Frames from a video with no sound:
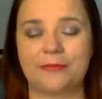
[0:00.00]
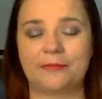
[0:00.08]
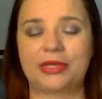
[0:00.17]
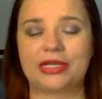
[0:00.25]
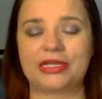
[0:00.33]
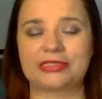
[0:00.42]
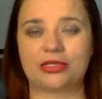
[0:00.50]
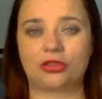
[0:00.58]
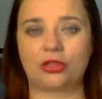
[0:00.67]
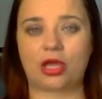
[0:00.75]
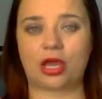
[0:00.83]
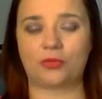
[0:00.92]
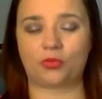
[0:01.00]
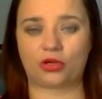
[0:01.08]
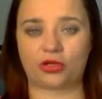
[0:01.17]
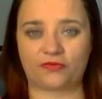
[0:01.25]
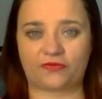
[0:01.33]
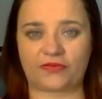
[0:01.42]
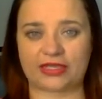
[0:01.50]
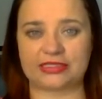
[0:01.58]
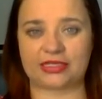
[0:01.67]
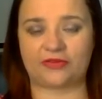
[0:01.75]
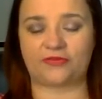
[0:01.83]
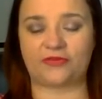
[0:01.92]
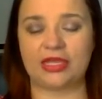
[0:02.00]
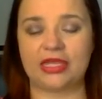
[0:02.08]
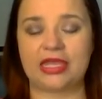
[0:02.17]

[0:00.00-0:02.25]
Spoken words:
but it's a lot more effective